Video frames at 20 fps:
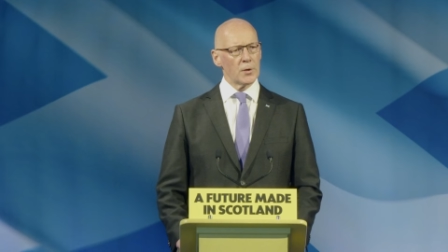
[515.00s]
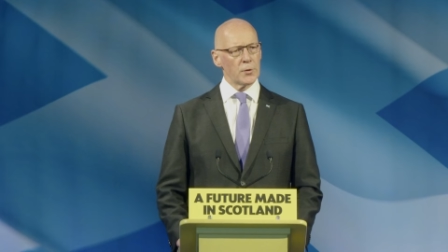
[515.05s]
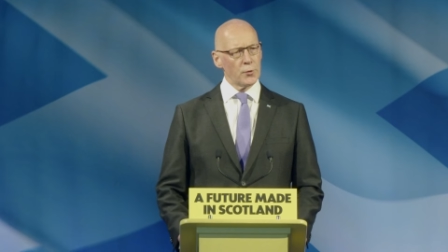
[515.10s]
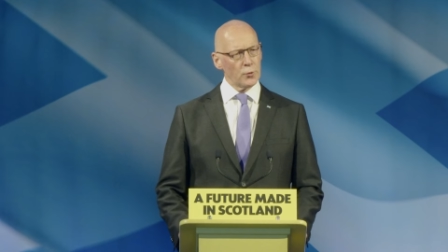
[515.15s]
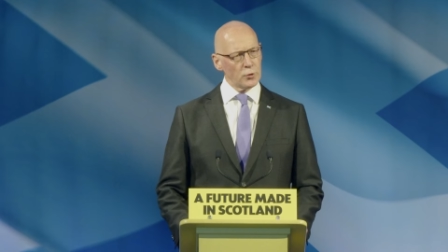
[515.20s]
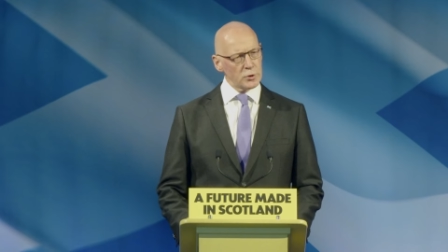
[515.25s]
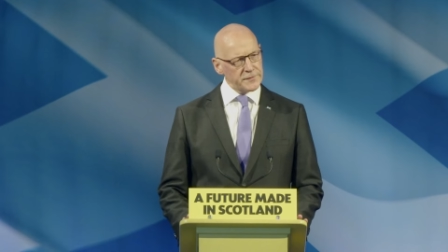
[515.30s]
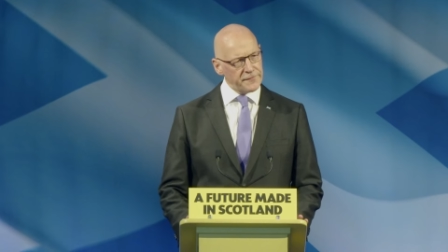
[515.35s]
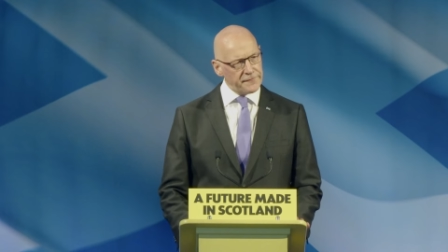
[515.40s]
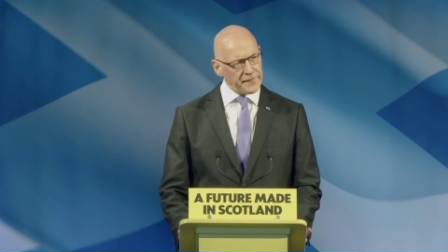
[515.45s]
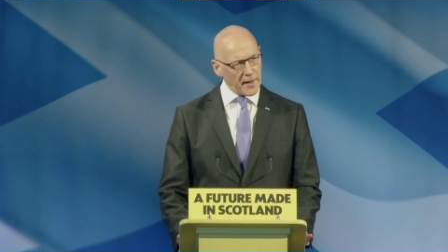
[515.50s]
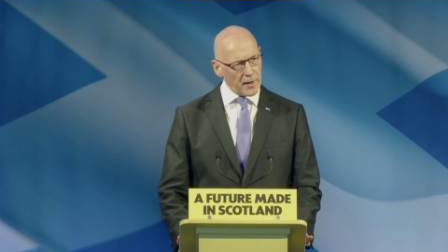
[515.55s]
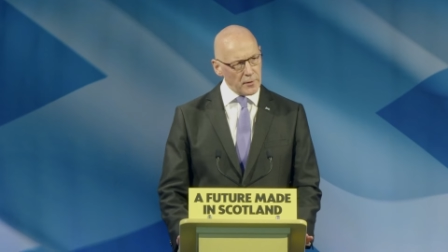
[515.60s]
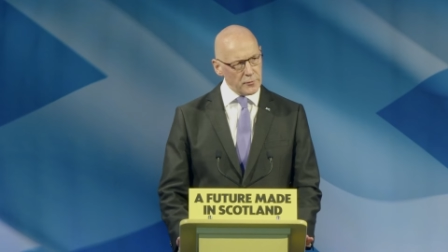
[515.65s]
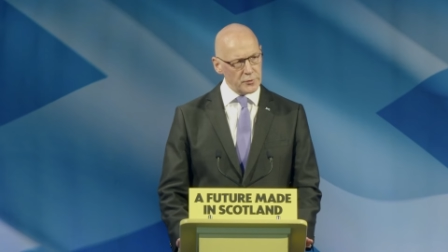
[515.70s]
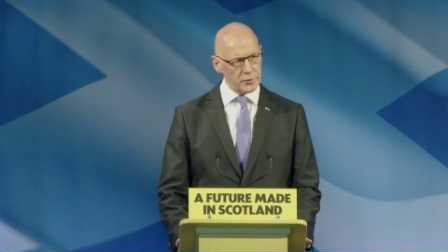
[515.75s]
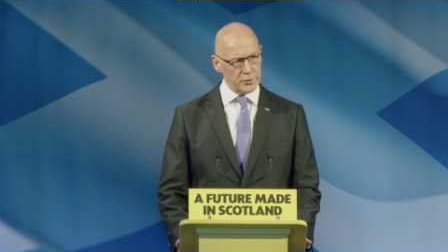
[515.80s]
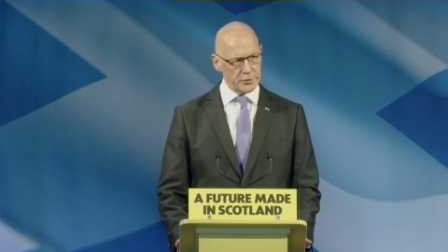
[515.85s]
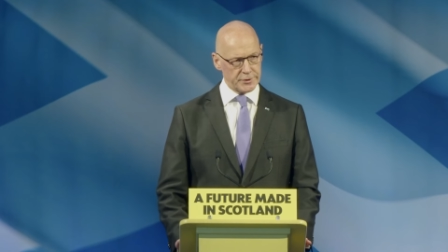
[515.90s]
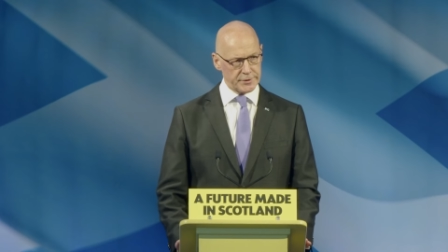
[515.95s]
Those
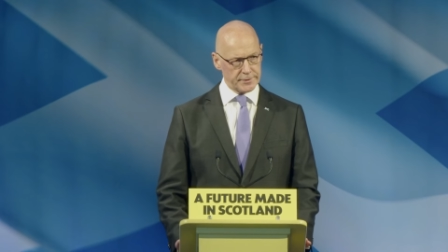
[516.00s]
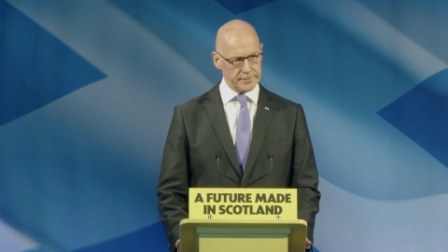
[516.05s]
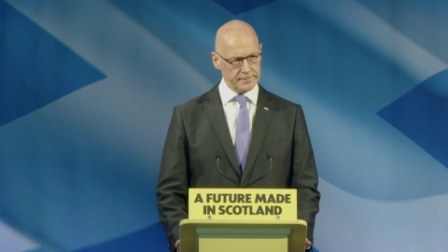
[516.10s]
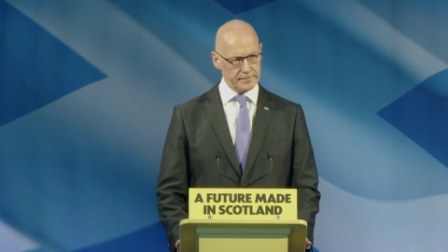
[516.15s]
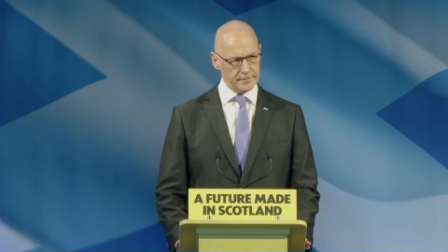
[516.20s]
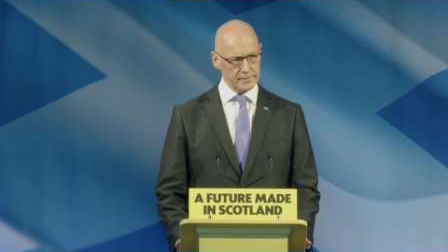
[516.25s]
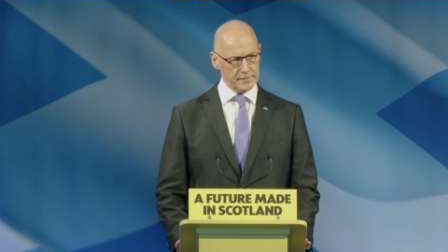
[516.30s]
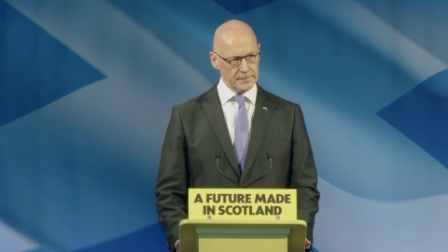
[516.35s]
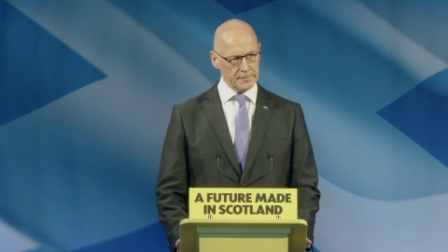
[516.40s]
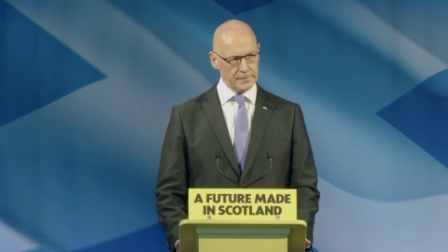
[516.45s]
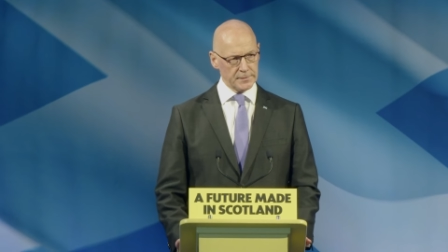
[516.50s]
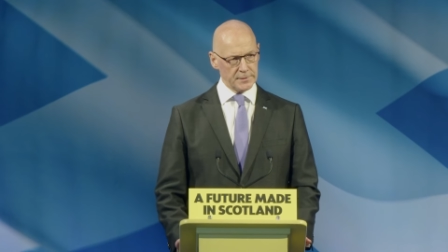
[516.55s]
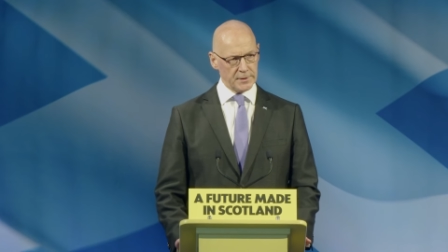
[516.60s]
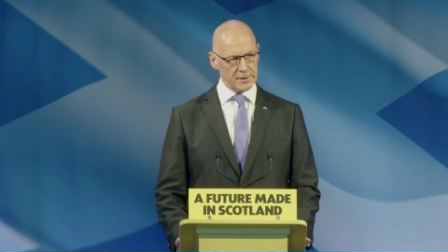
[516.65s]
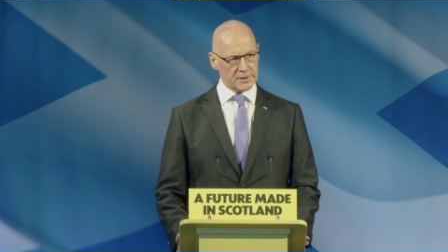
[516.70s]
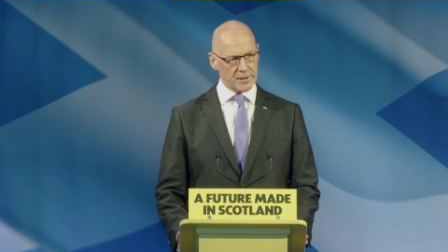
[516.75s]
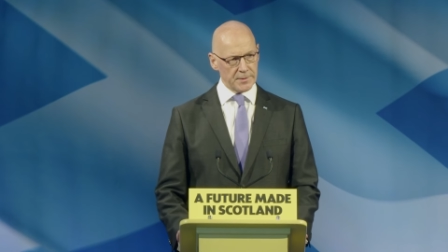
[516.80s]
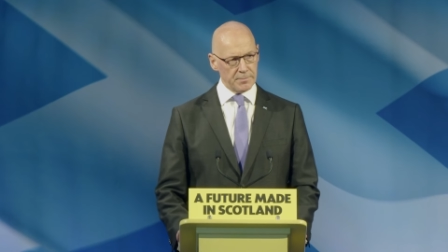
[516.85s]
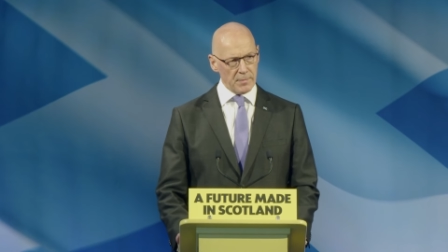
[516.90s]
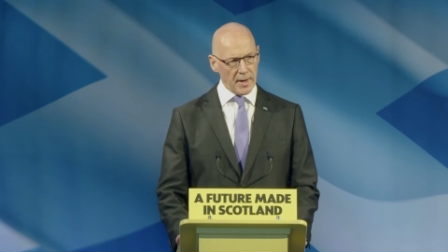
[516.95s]
values
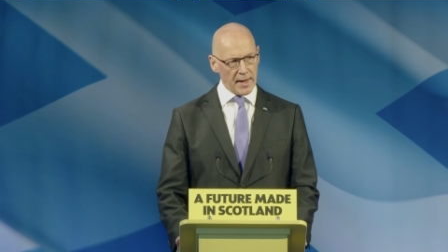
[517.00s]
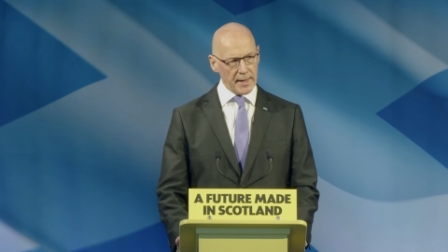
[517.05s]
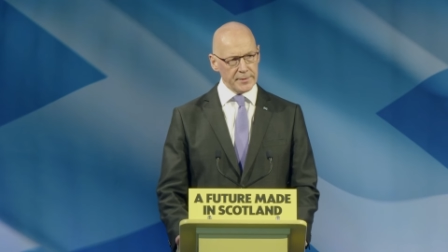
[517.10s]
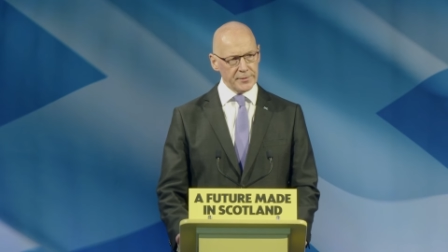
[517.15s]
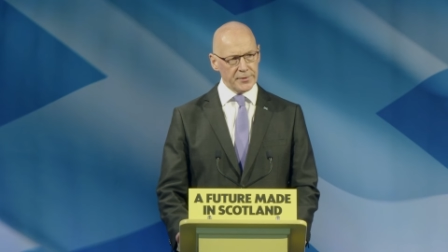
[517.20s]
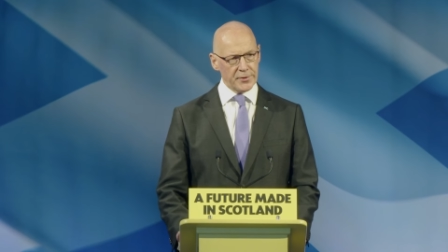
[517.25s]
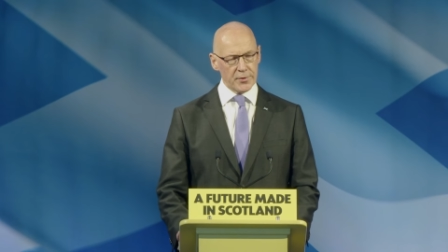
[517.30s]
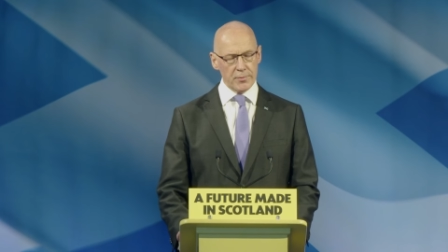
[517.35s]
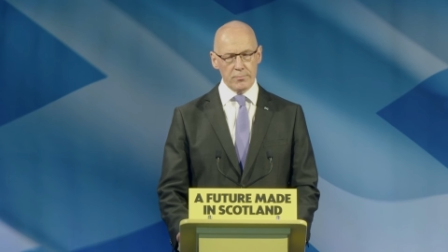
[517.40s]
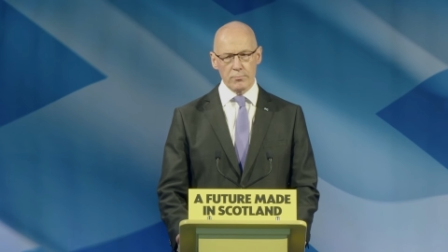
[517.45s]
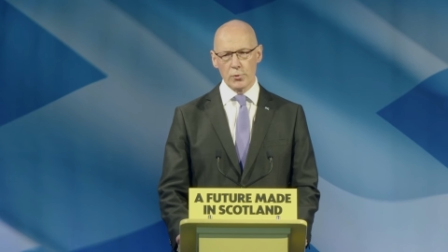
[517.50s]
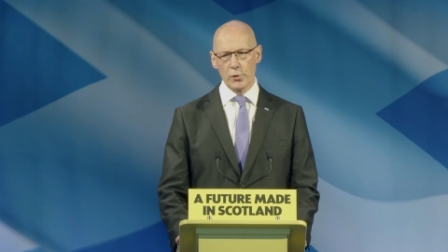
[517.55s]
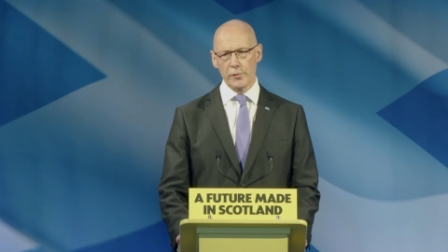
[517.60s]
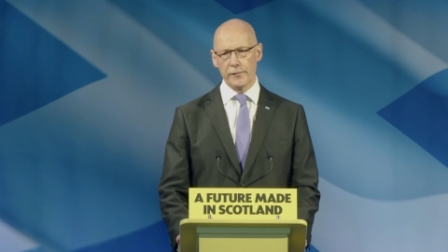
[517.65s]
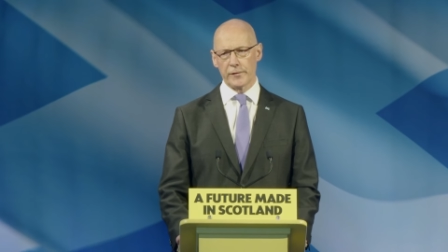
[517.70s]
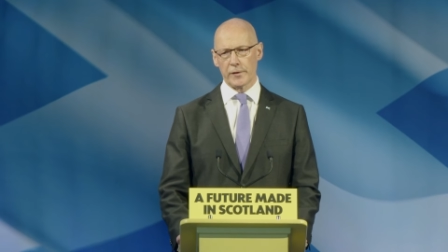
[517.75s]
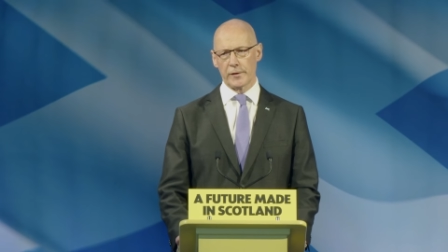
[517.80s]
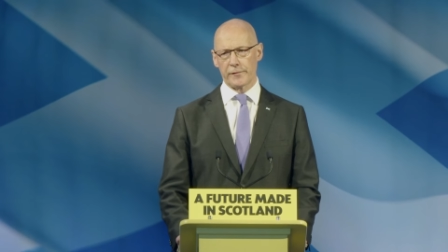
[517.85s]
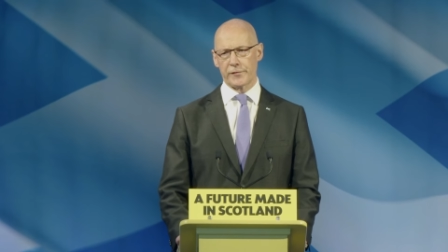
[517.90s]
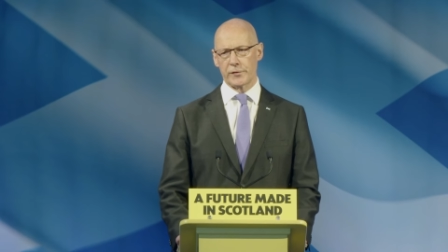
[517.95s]
that demand the
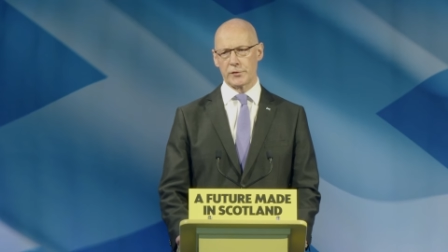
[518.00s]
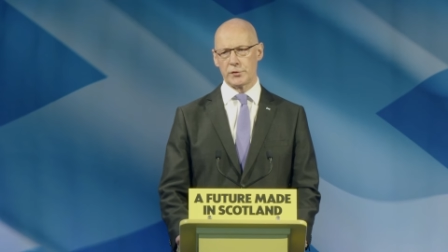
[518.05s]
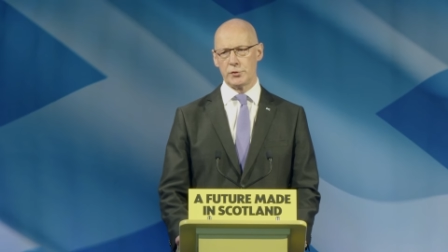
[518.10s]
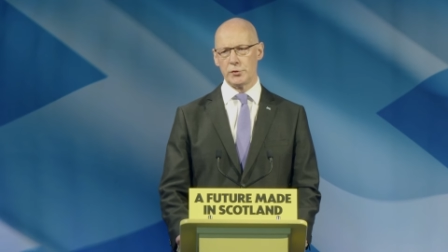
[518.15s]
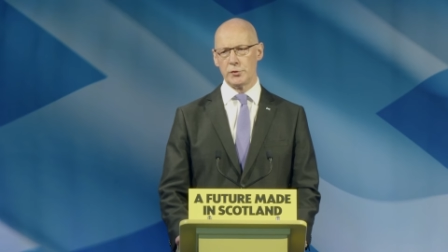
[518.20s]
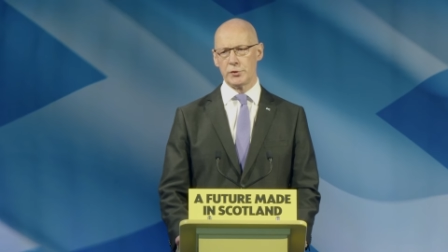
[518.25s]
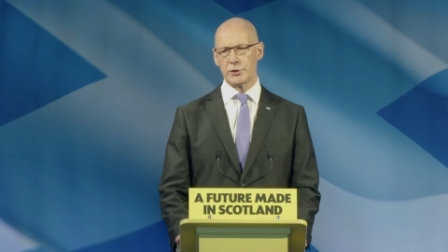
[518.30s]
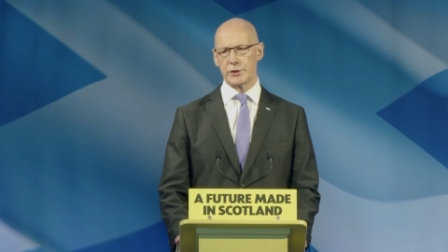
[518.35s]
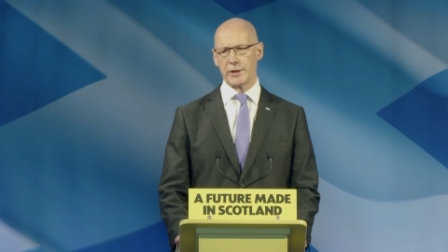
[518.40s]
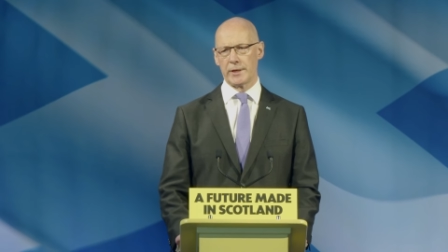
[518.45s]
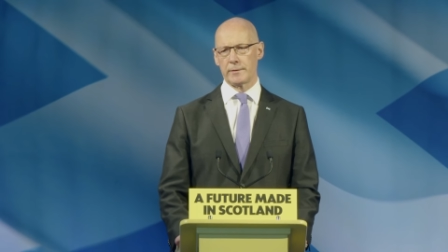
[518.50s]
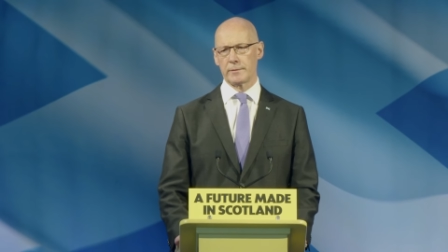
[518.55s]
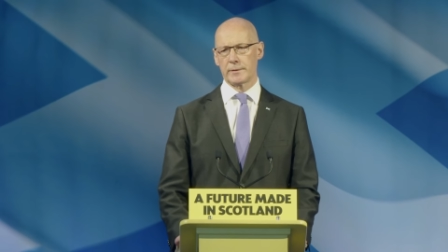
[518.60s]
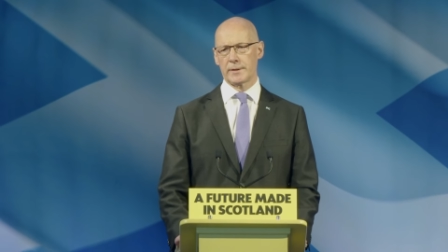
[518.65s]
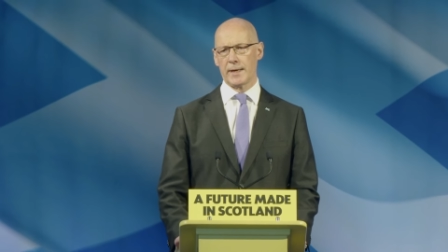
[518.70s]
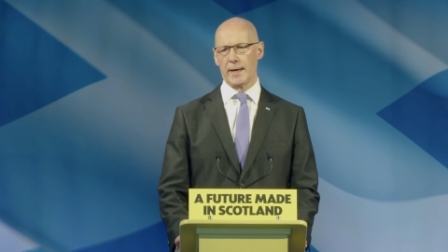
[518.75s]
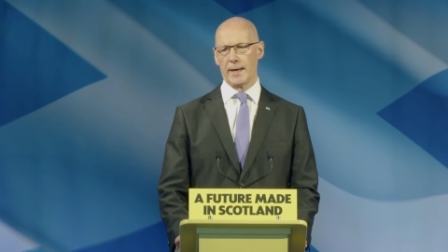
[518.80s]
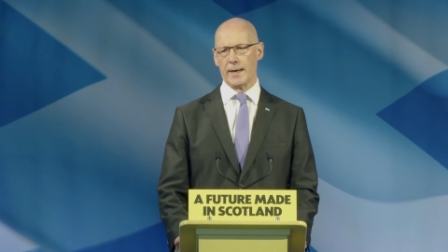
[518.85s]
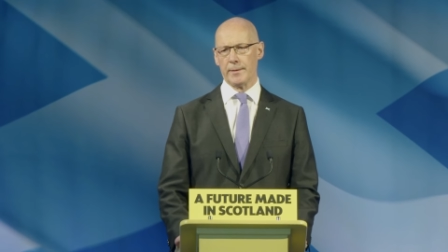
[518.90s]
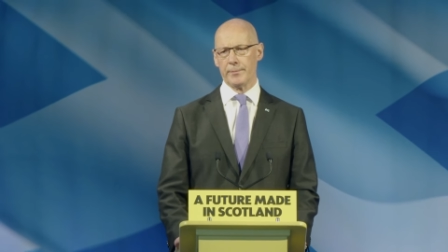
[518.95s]
removal of the two-child
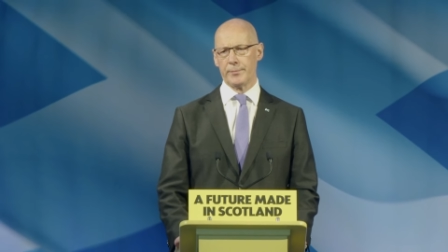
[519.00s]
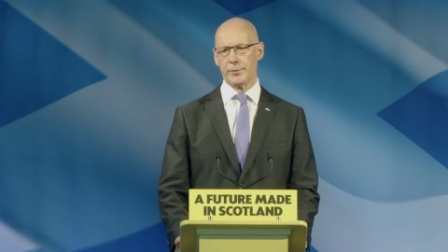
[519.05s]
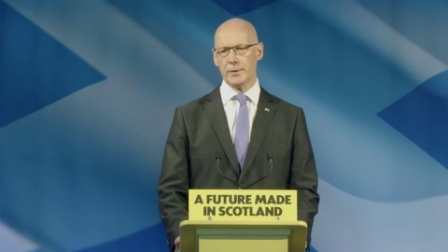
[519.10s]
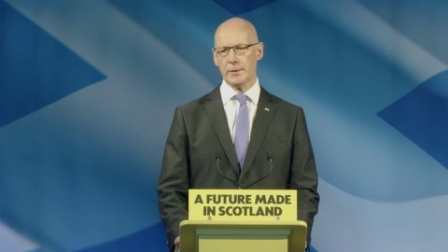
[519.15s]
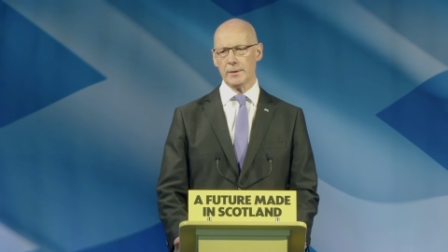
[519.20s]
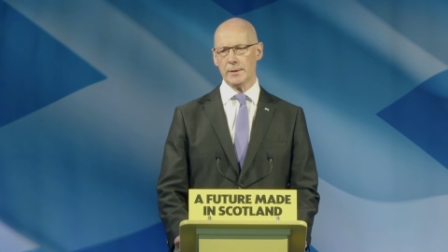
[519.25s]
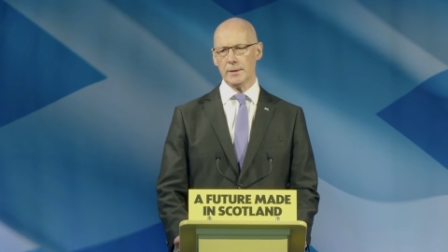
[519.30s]
cap